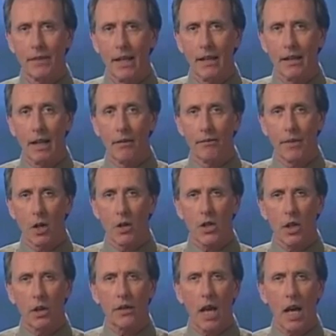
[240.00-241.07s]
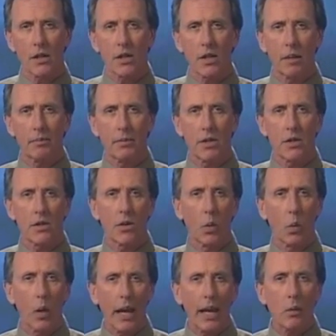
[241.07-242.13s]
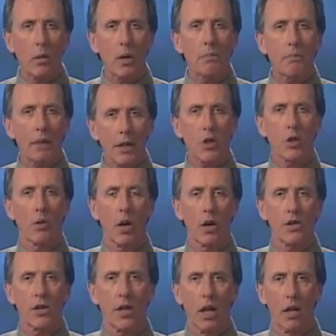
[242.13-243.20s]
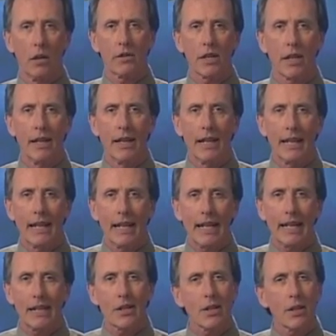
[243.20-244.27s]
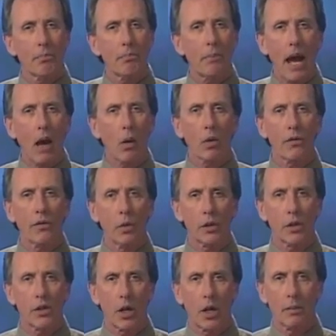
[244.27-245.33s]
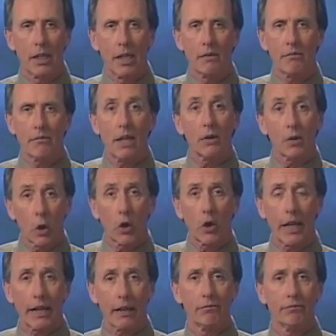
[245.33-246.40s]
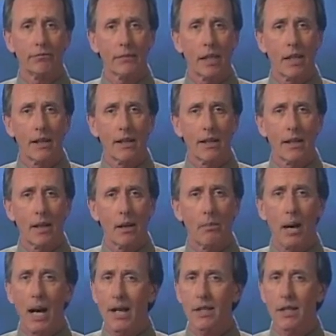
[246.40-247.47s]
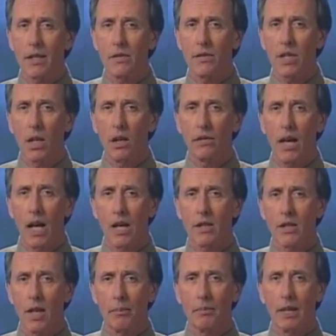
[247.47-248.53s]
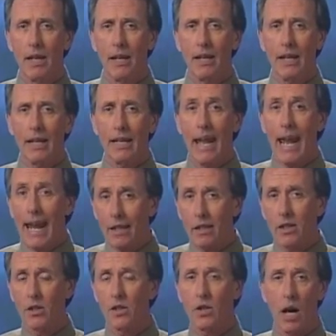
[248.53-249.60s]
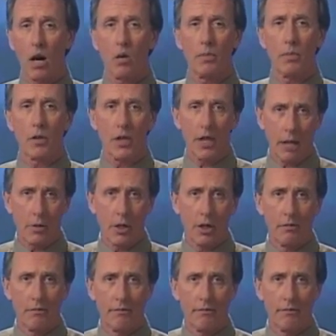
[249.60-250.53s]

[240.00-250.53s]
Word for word: Now, our self-concept is the way we picture ourselves. It's a powerful determinant in learning. A positive self-concept enhances our perception,